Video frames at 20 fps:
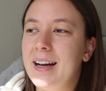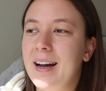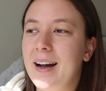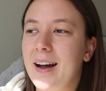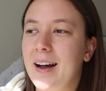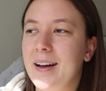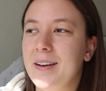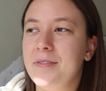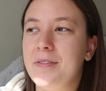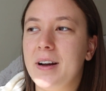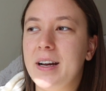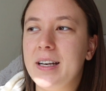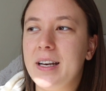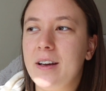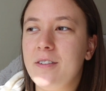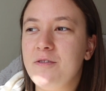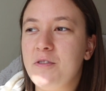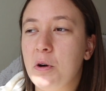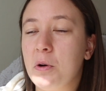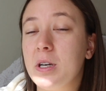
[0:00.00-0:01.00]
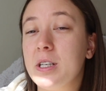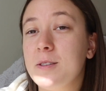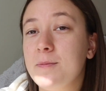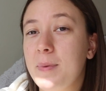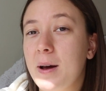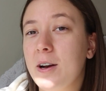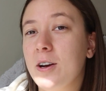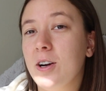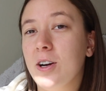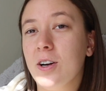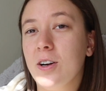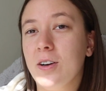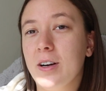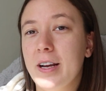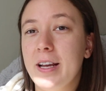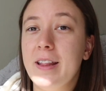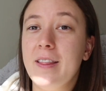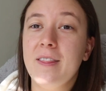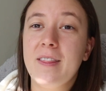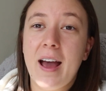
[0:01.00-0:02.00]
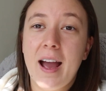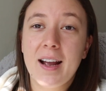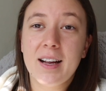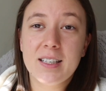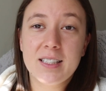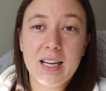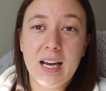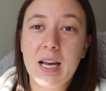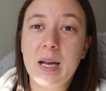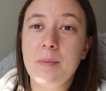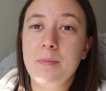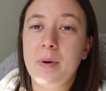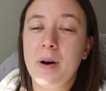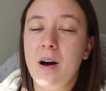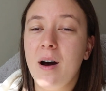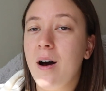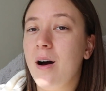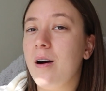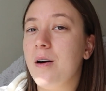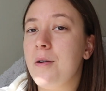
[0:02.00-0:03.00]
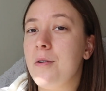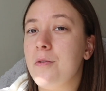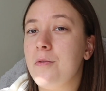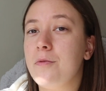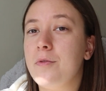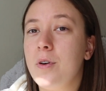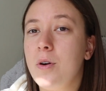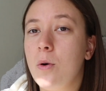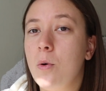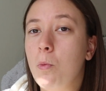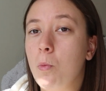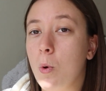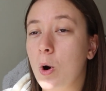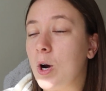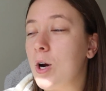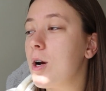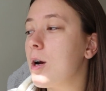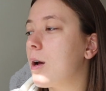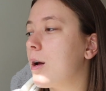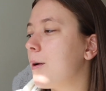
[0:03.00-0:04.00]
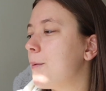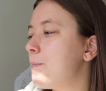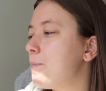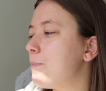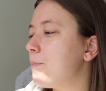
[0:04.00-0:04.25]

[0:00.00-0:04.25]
I find I focus better in that type of work.